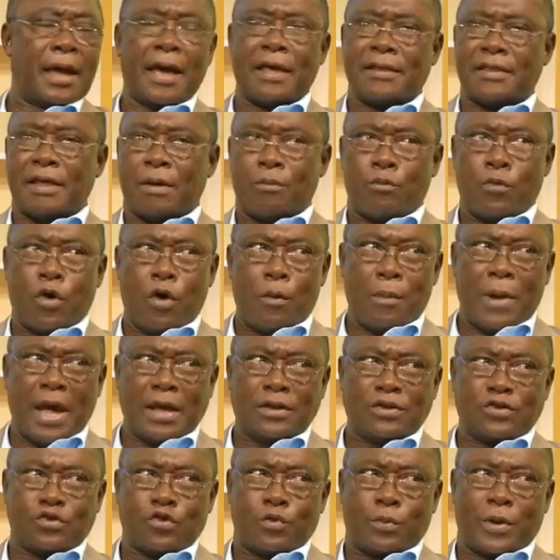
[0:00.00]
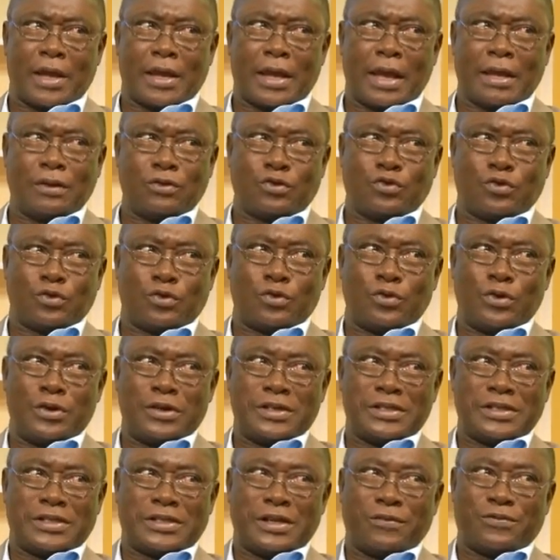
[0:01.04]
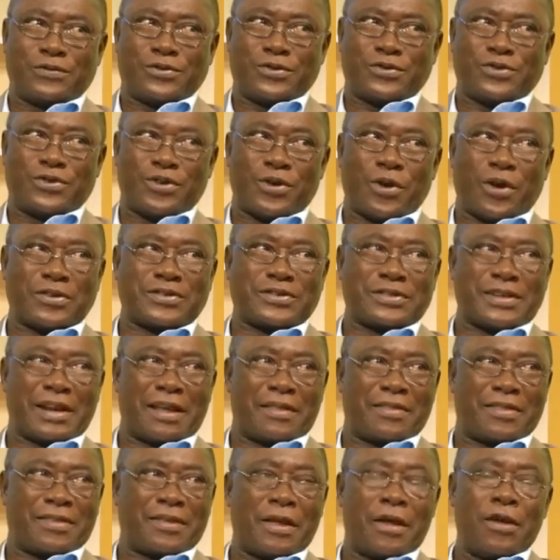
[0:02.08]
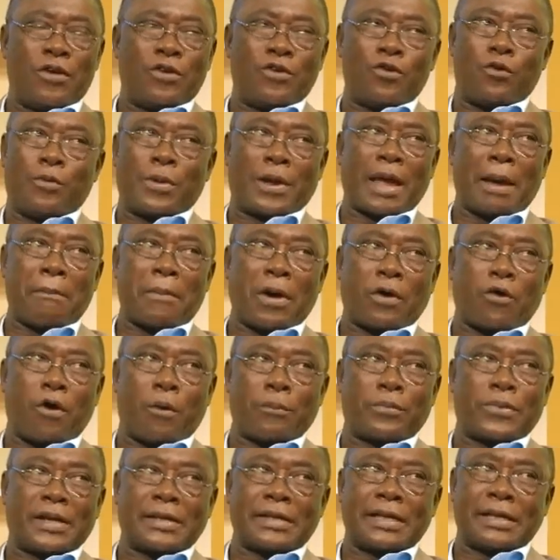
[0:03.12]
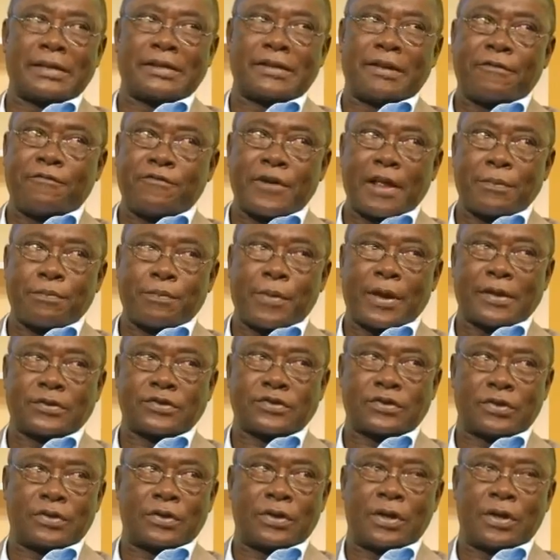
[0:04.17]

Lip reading: And the moment you begin to shift to your strength, you become a completely different person.